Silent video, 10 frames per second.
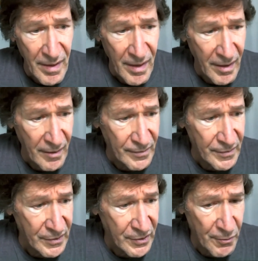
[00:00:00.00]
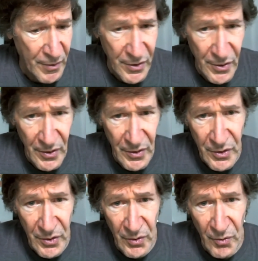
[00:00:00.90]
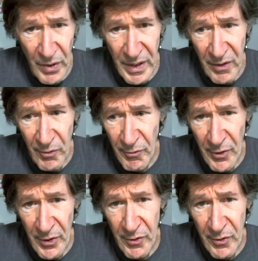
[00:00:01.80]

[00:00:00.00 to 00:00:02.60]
to return to what he referred